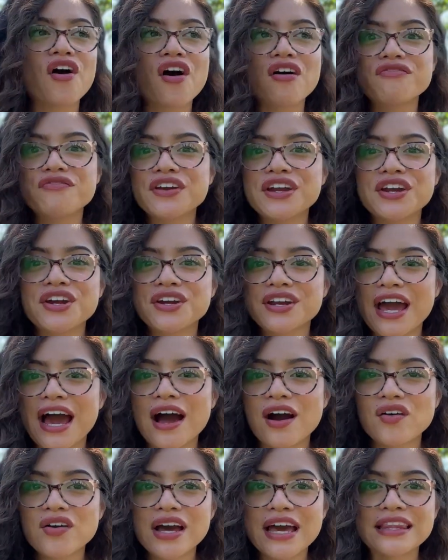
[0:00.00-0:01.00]
all figured
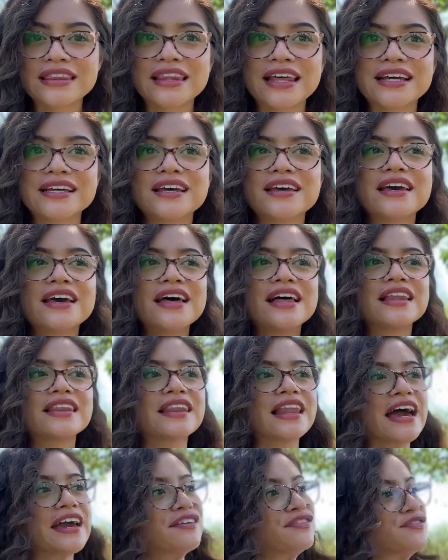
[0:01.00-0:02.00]
out and let
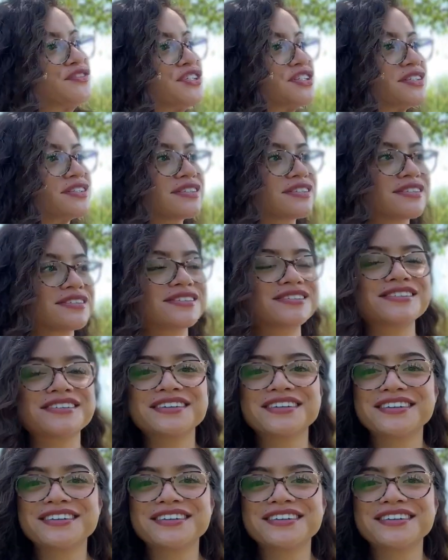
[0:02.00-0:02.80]
life just